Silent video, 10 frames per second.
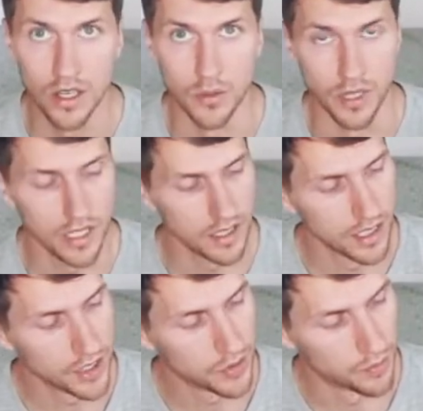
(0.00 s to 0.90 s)
we
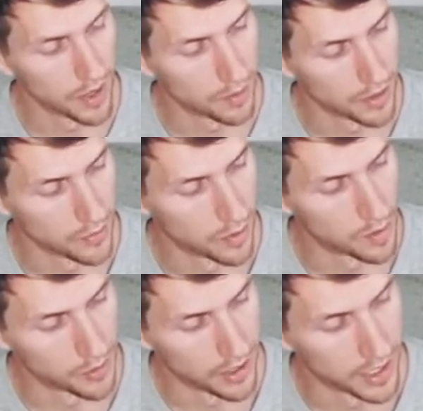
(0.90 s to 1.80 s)
need to properly
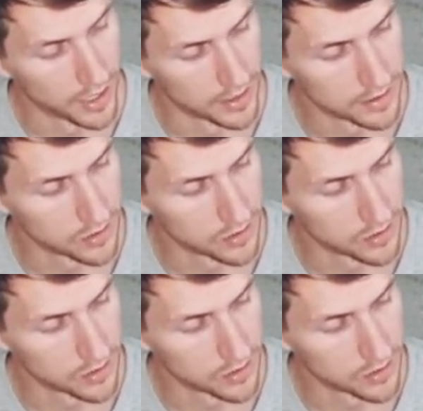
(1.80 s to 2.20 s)
warm up your hands.